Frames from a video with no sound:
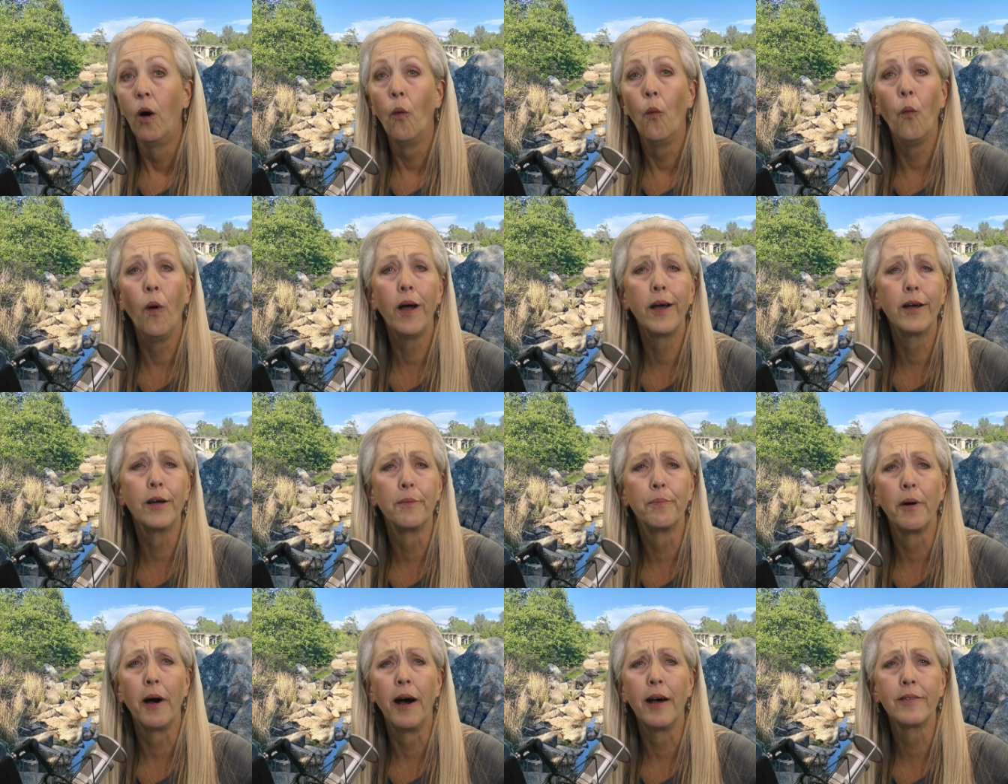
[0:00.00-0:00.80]
What
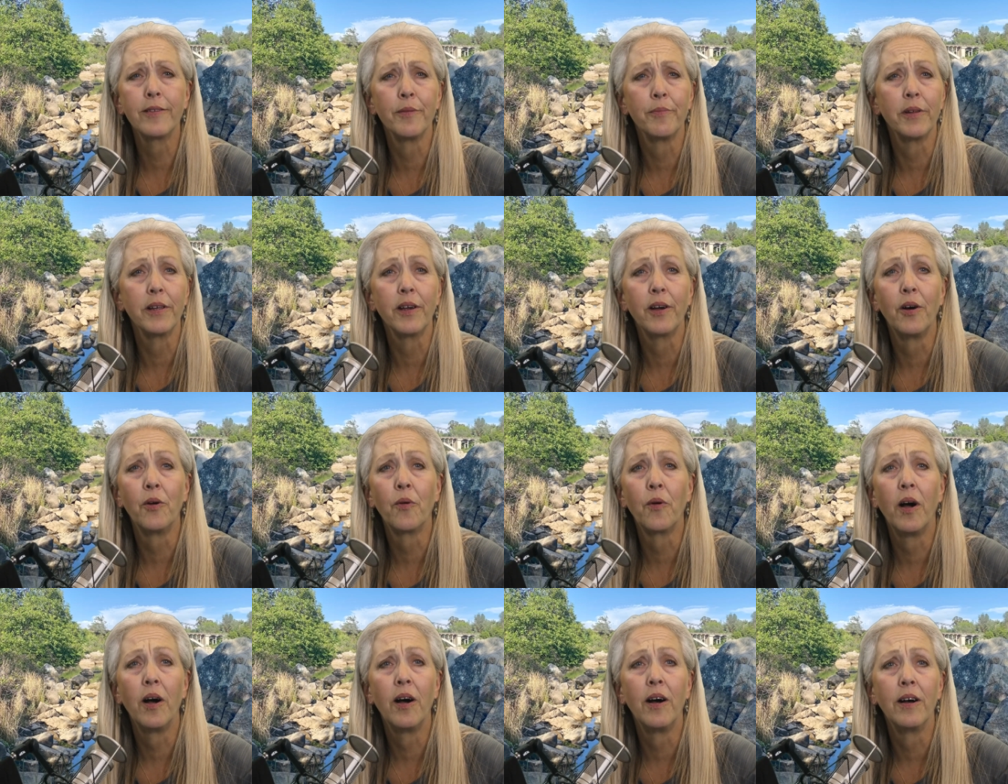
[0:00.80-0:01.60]
could possibly go
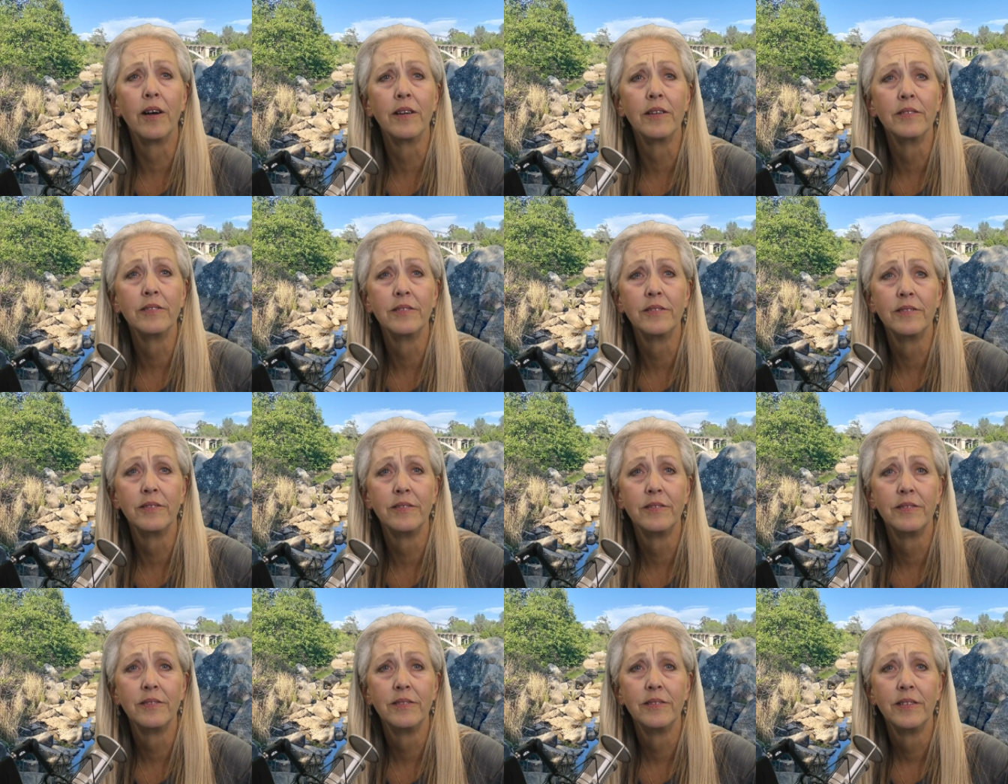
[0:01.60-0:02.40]
wrong?
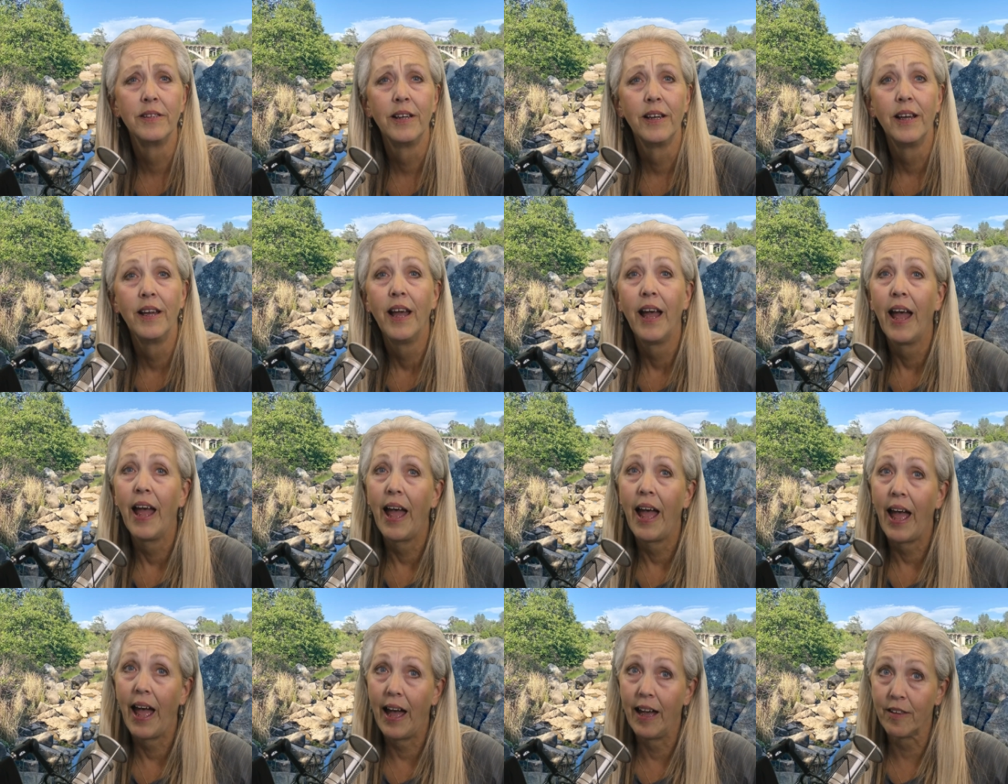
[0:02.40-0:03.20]

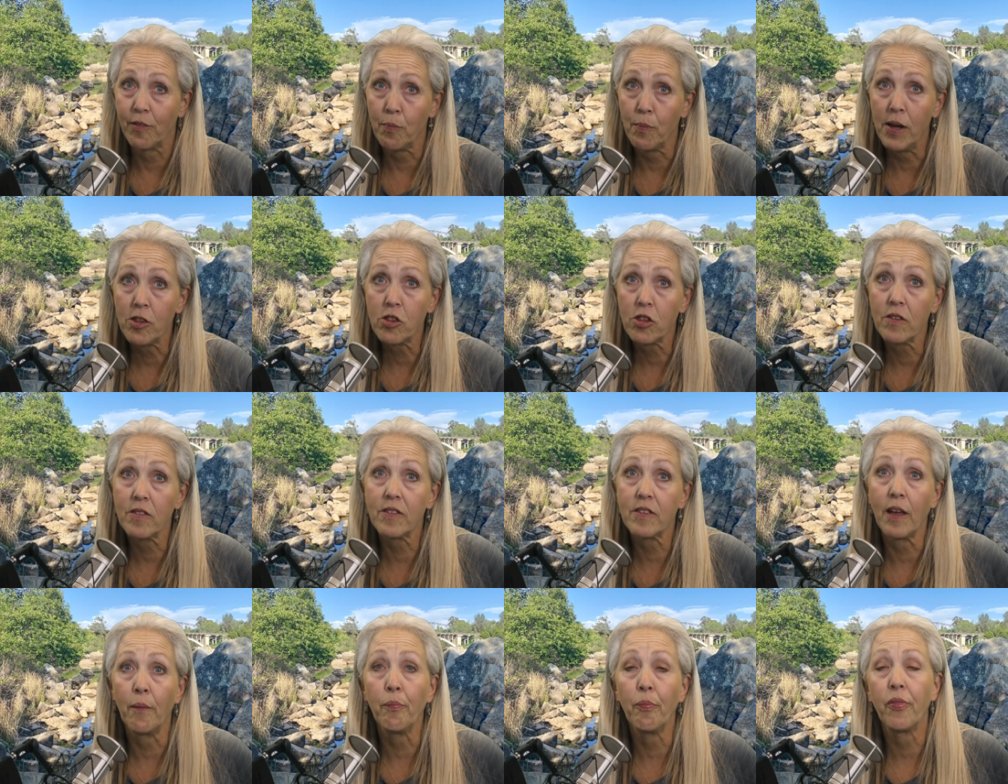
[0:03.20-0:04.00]
As much as
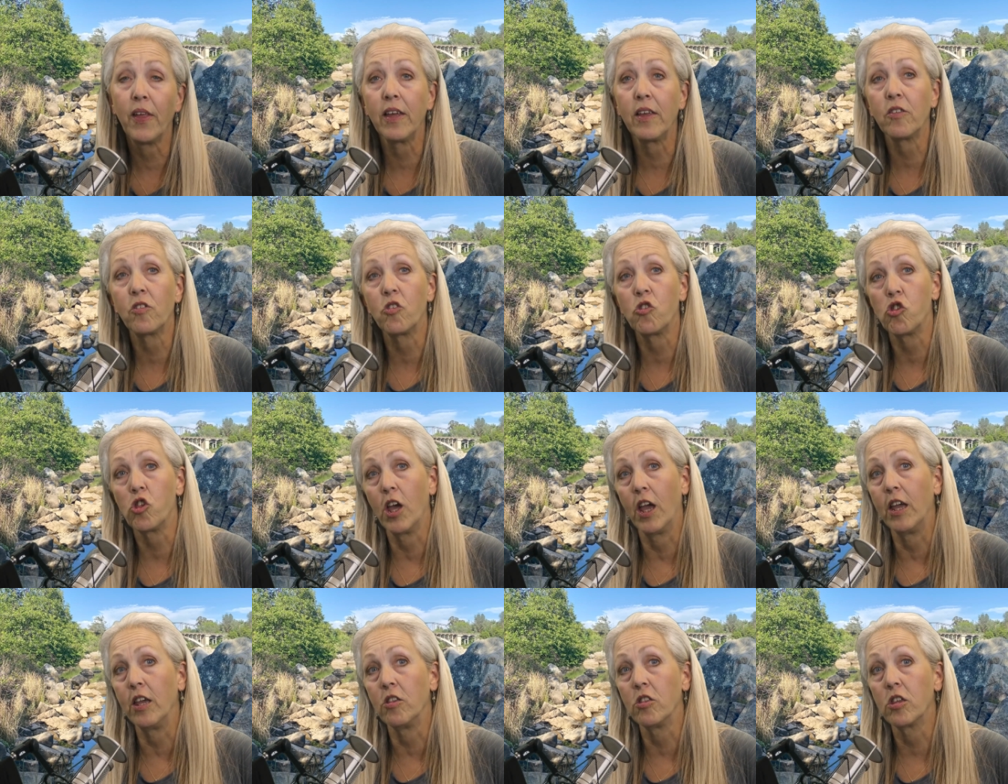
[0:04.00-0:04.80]
some things
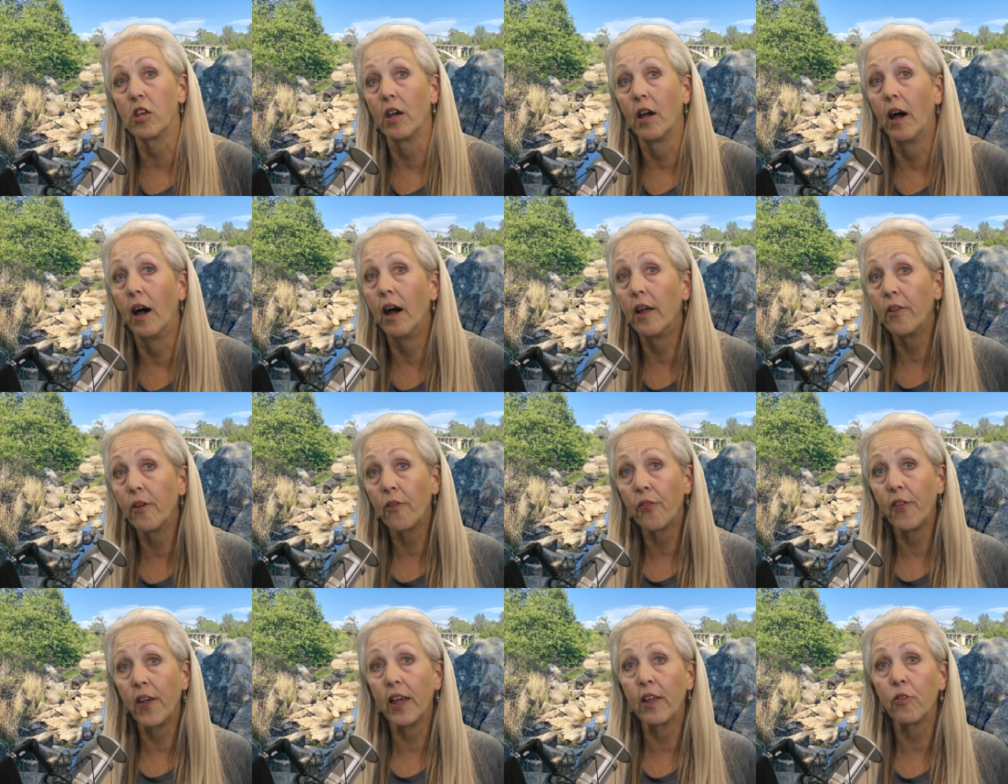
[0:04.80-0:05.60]
change, other
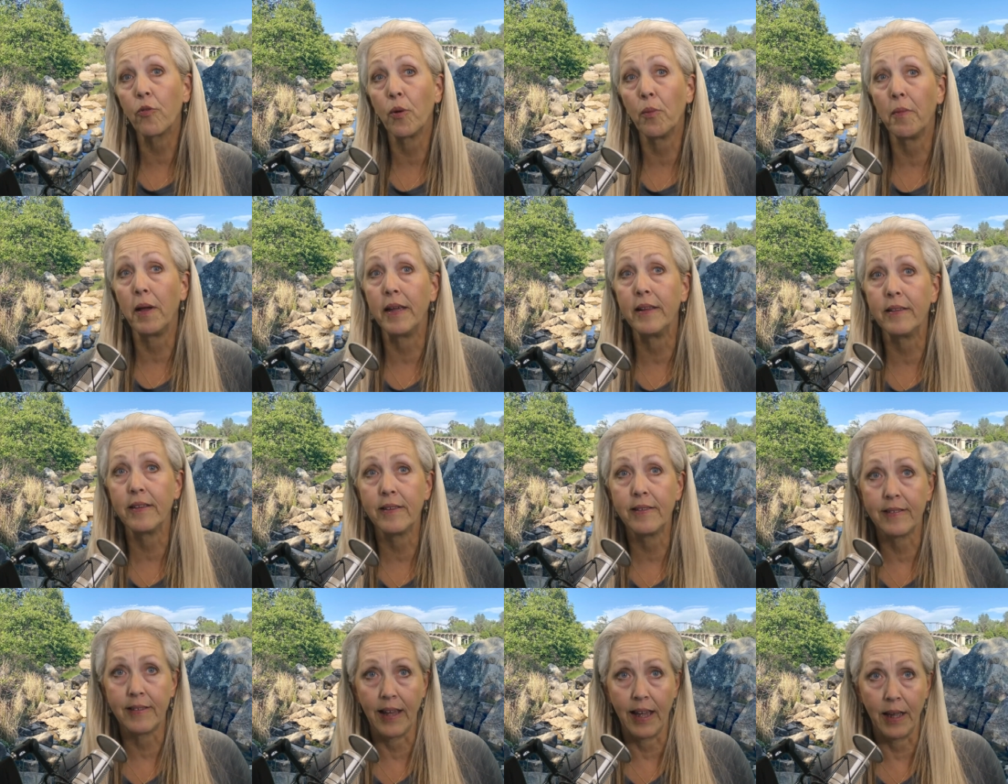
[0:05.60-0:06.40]
things remain the
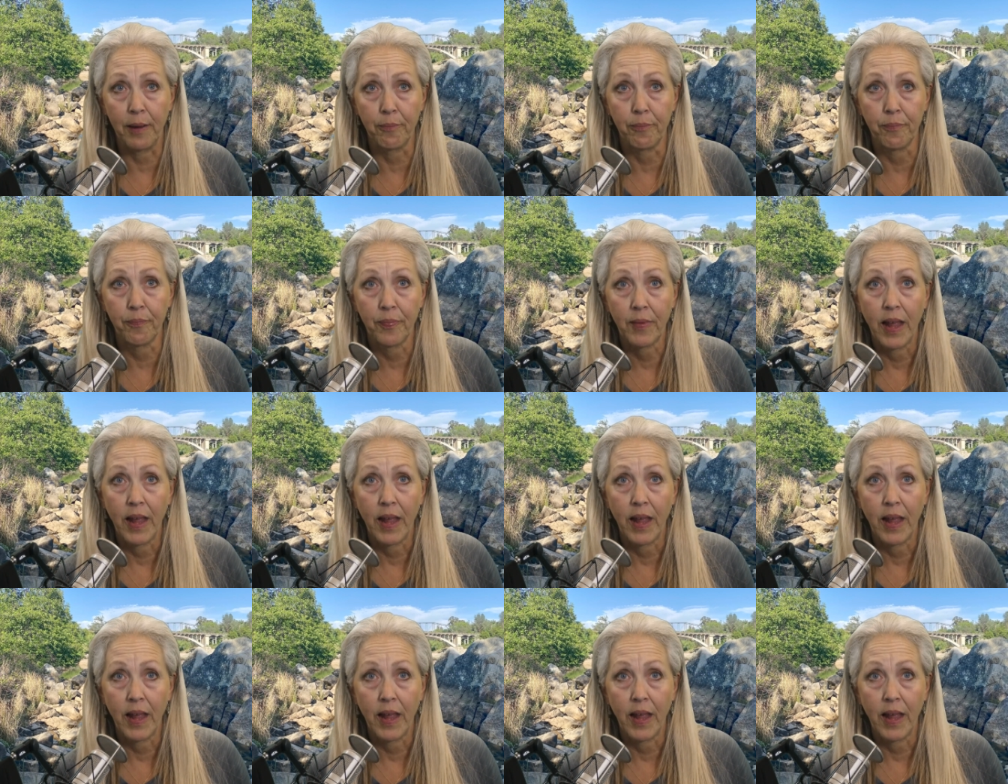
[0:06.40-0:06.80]
same.